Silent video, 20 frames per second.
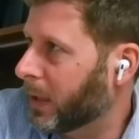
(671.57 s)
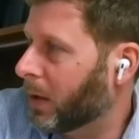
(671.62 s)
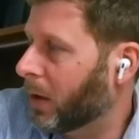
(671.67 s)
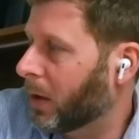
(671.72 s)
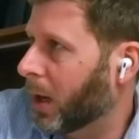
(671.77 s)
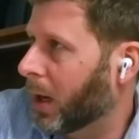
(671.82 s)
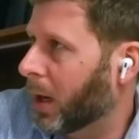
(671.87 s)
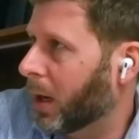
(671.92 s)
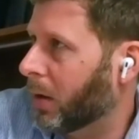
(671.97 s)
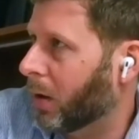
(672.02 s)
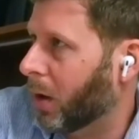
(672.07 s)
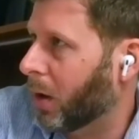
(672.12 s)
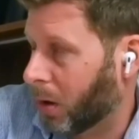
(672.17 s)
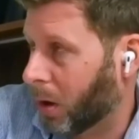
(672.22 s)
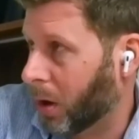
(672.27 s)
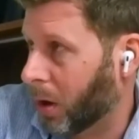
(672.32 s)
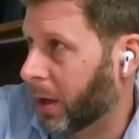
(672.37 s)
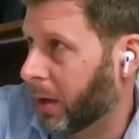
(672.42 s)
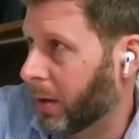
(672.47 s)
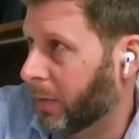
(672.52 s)
our
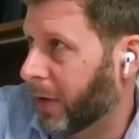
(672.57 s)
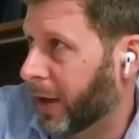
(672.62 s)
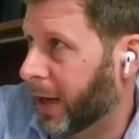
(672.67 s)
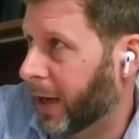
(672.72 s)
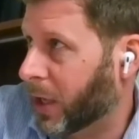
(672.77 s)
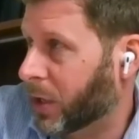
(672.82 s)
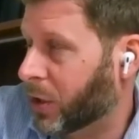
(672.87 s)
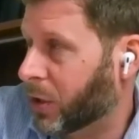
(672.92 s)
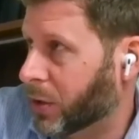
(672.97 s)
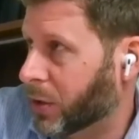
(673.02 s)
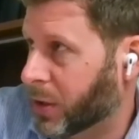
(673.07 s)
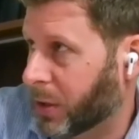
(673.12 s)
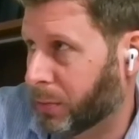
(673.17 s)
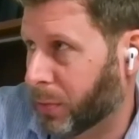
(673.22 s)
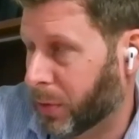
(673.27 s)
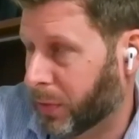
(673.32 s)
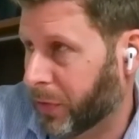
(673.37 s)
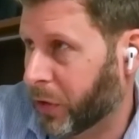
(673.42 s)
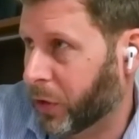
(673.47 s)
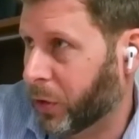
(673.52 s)
audited financials and
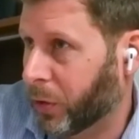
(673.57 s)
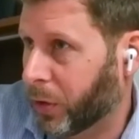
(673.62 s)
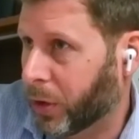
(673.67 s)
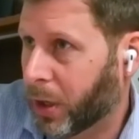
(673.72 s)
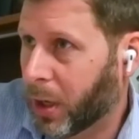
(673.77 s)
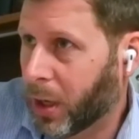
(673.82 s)
reviewed